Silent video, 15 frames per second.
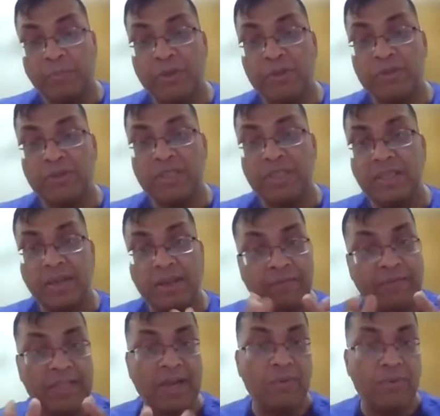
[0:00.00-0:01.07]
because
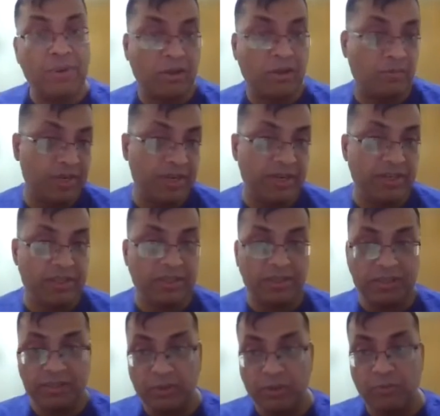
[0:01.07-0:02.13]
without the
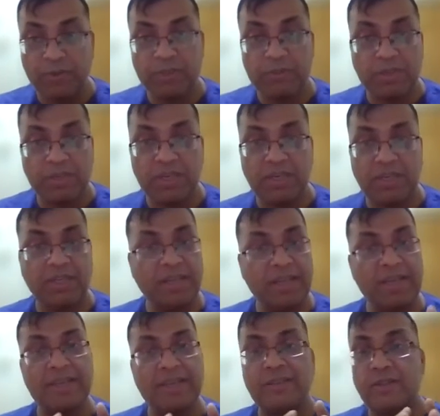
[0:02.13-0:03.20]
communication, the zero-based budgeting
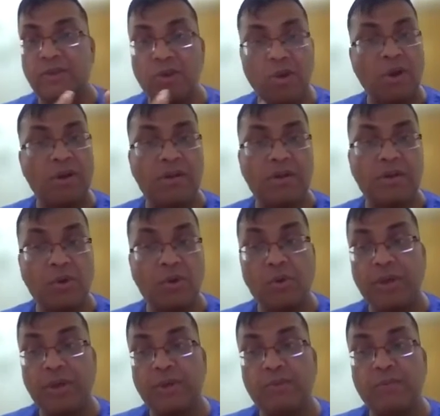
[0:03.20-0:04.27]
is not
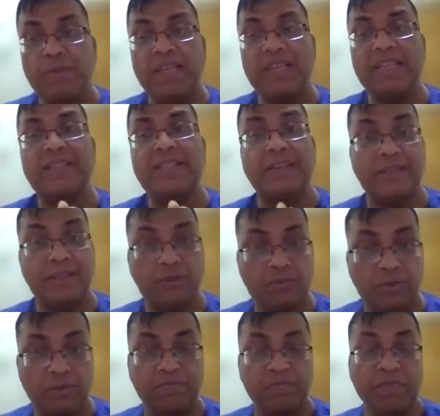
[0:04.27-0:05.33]
going to be
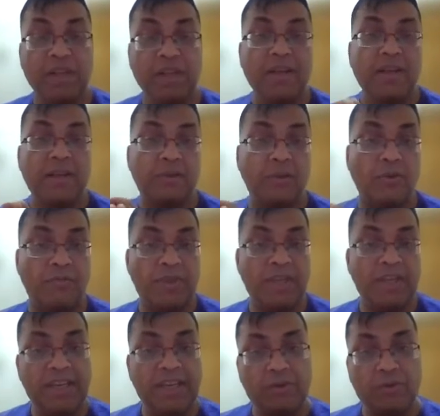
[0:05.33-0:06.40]
successful. So
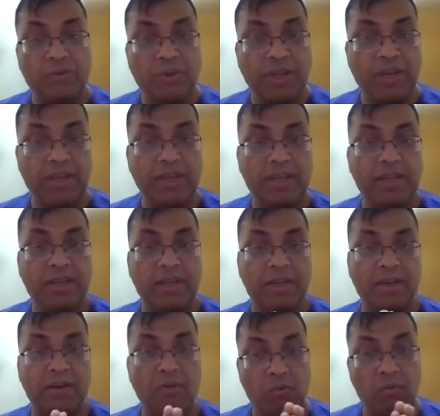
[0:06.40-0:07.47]
we need to really
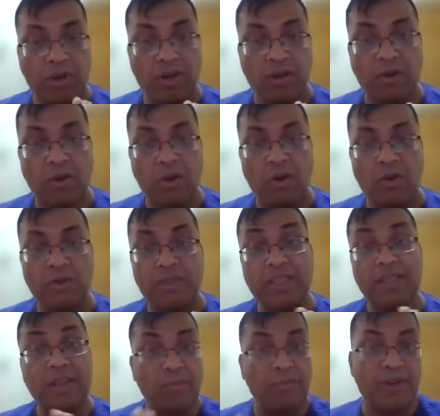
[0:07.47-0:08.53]
work on
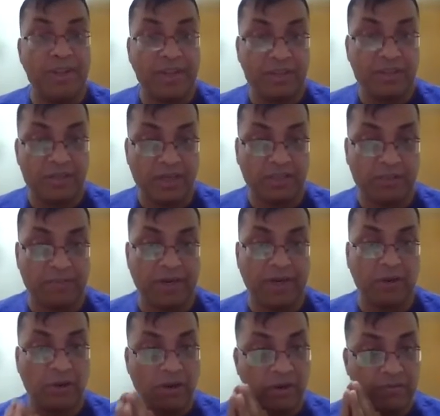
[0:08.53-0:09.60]
the communication
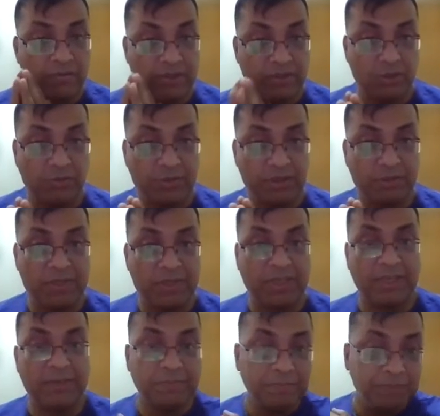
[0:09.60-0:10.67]
aspect of the zero-based
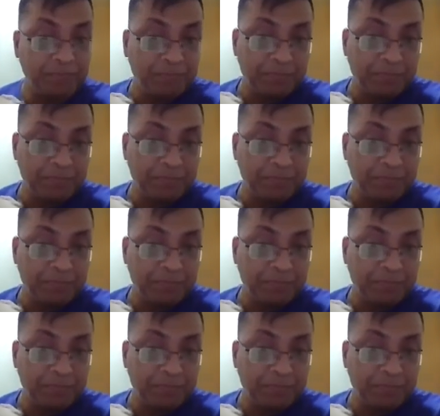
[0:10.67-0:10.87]
budgeting.